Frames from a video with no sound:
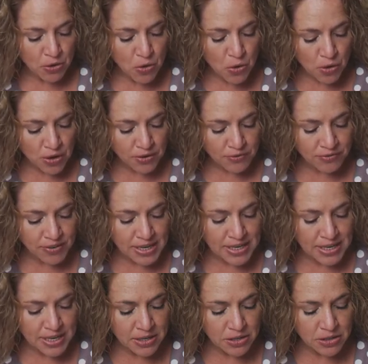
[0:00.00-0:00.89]

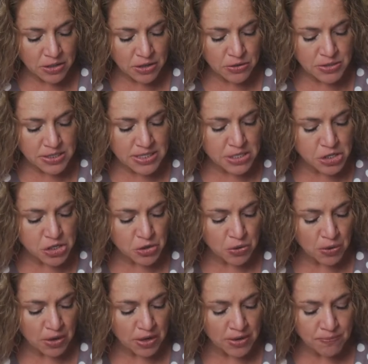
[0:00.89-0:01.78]
Corvina close to
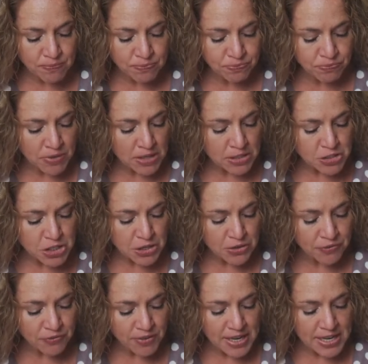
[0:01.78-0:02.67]
shore
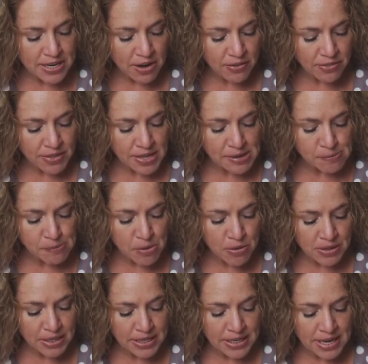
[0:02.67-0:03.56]
to feed on the
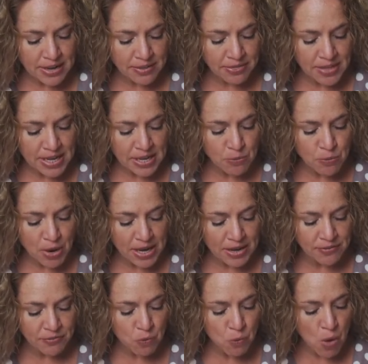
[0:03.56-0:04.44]
mullet in the
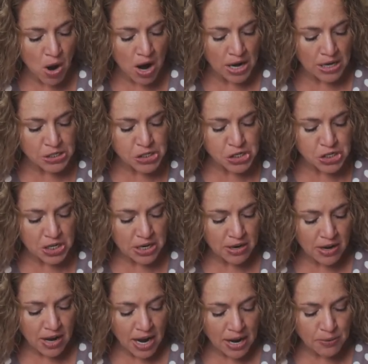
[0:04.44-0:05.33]
wave wash.
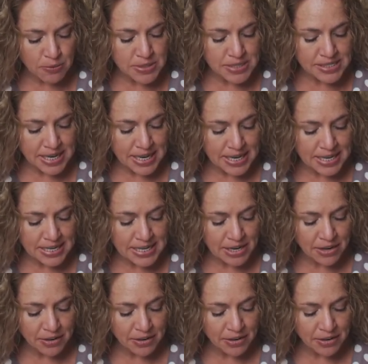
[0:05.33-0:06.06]
I was getting